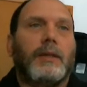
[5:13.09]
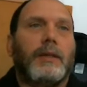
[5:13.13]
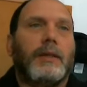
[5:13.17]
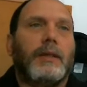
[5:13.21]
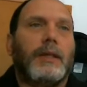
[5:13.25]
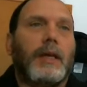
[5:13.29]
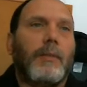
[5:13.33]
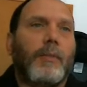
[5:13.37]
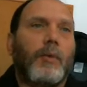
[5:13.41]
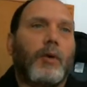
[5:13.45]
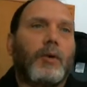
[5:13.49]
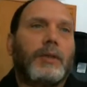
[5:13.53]

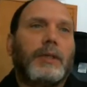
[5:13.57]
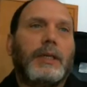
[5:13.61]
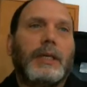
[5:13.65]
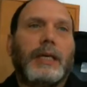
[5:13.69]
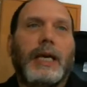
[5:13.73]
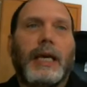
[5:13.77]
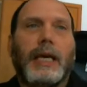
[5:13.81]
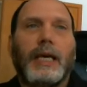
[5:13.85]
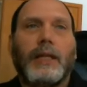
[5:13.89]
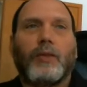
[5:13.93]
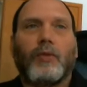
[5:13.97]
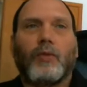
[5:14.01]

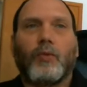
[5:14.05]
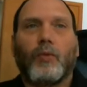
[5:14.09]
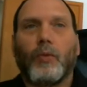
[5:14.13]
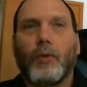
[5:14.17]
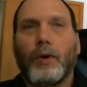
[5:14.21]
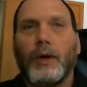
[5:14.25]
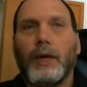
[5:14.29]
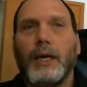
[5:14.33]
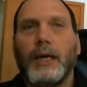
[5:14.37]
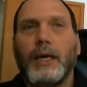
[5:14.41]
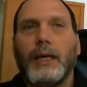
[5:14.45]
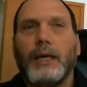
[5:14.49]

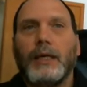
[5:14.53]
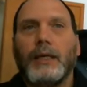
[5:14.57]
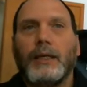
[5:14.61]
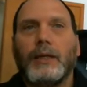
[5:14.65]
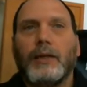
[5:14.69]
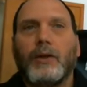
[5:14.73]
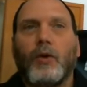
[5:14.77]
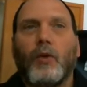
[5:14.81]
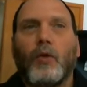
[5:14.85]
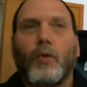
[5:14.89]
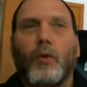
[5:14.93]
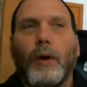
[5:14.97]
MRTK3
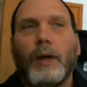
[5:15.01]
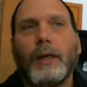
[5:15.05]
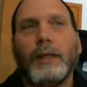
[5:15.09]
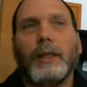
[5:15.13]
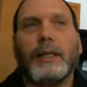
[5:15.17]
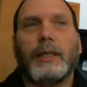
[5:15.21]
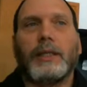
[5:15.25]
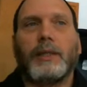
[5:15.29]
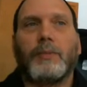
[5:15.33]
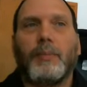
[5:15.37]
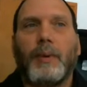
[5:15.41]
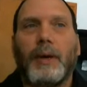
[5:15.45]
greatly
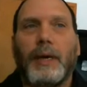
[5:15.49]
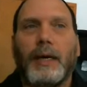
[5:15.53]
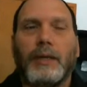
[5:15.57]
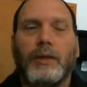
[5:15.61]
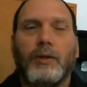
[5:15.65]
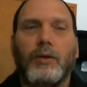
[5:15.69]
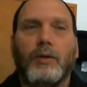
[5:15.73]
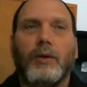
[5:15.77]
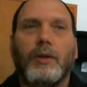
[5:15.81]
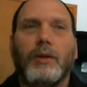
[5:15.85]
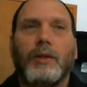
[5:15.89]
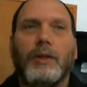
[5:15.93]
expands
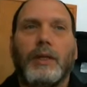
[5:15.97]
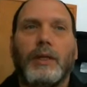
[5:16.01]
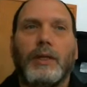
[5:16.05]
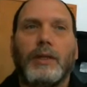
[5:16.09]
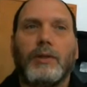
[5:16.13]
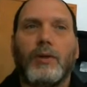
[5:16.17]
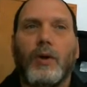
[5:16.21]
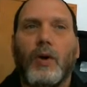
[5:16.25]
Unity's